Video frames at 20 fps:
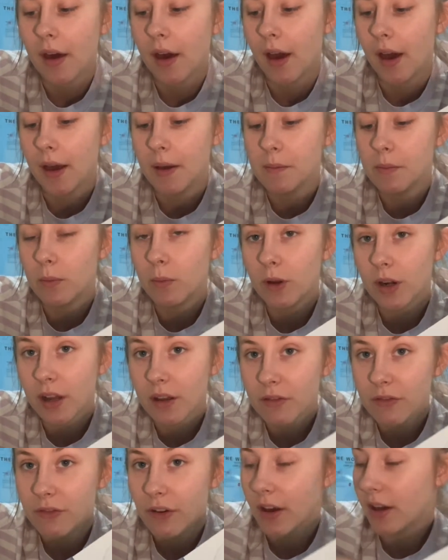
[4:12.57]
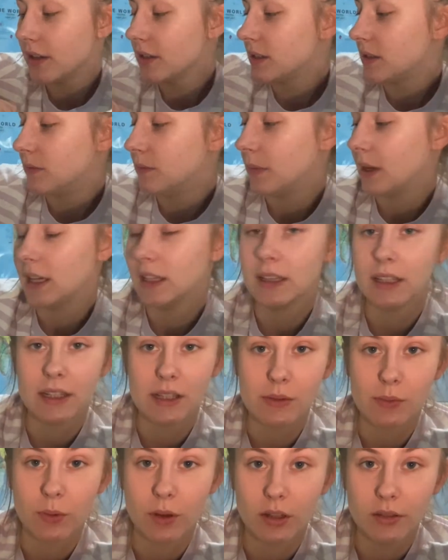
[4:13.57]
When I first made
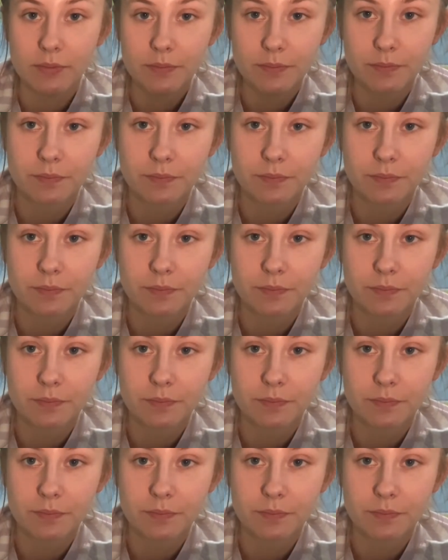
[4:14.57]
this one,